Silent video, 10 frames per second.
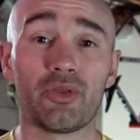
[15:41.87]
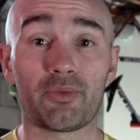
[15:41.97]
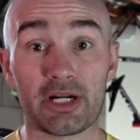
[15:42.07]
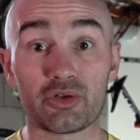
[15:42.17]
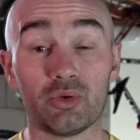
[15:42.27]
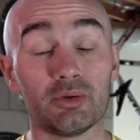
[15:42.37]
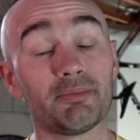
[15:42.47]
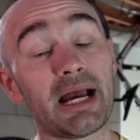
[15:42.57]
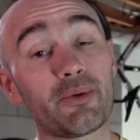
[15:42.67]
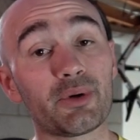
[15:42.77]

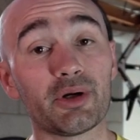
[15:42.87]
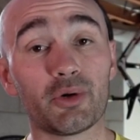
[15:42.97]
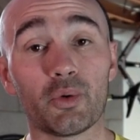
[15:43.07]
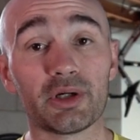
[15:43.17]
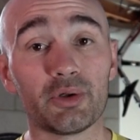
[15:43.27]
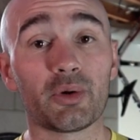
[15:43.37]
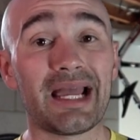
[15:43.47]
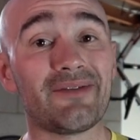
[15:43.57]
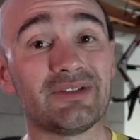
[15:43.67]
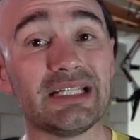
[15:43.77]
threshold power or your
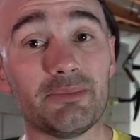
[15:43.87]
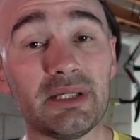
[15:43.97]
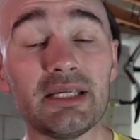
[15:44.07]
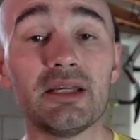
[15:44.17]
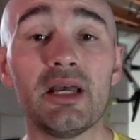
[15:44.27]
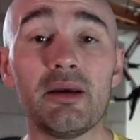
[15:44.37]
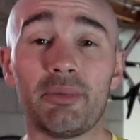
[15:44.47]
FTP.